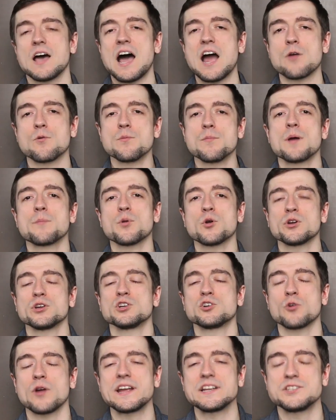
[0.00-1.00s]
I remember
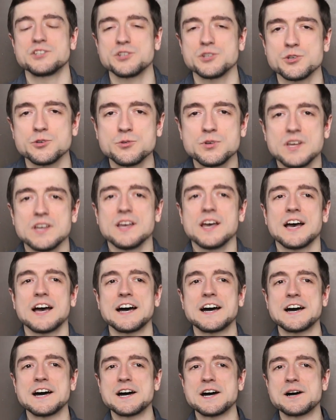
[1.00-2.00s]
in grade two,
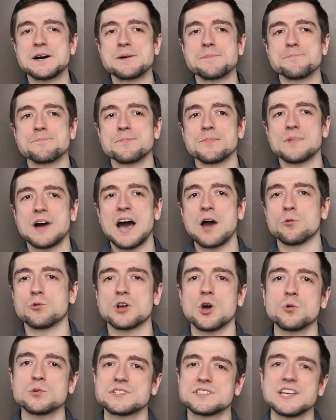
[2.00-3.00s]
I
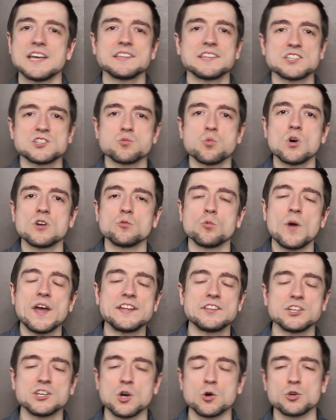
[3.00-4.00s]
would always take this one
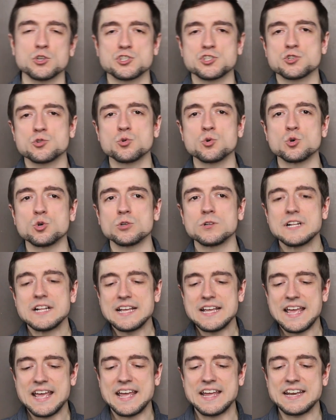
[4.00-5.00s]
way to go to school.
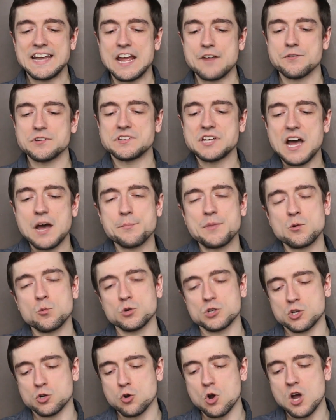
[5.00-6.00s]
And every time I
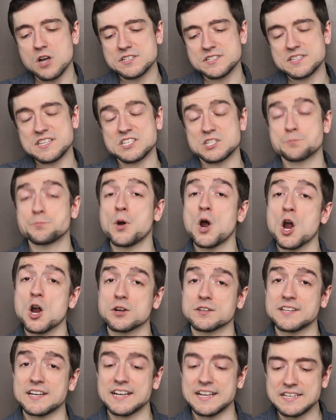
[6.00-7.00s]
would cross this
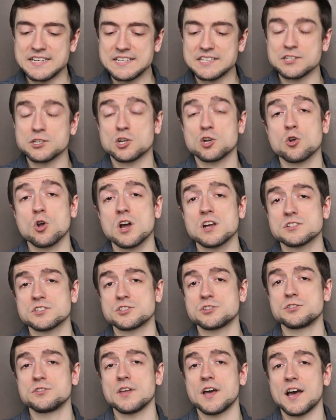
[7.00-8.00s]
park that I needed to
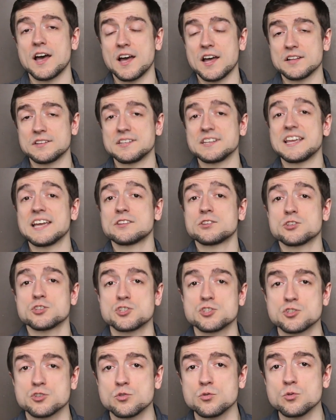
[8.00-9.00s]
cross to get to
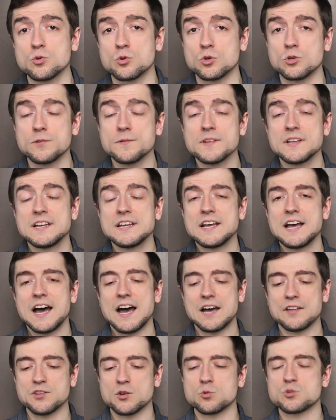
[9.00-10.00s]
school,
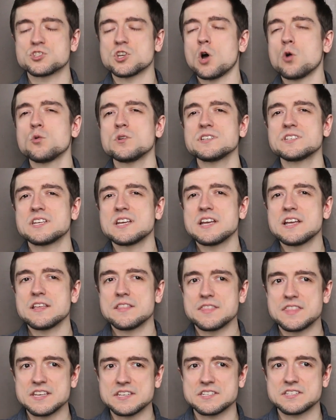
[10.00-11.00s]
there was always
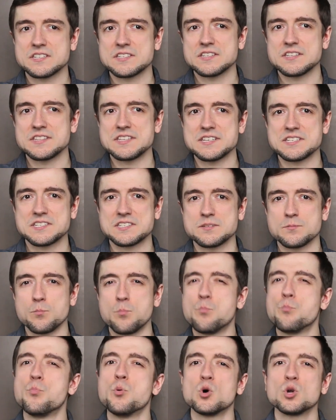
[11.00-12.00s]
this
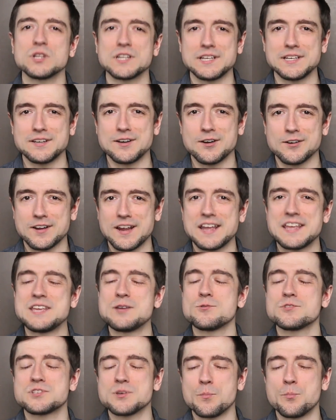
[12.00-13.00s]
bully, okay?
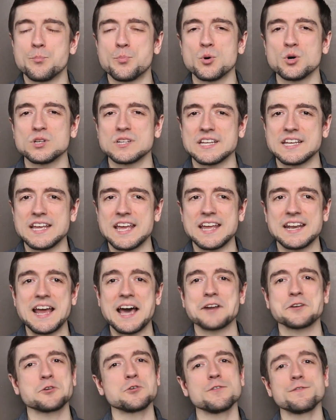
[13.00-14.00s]
He was a bully. And
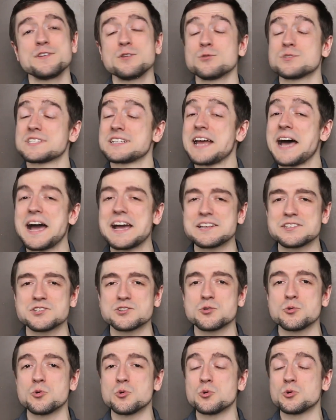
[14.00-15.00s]
I don't know if he was in high
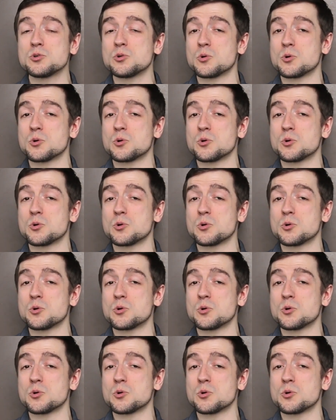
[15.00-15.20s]
school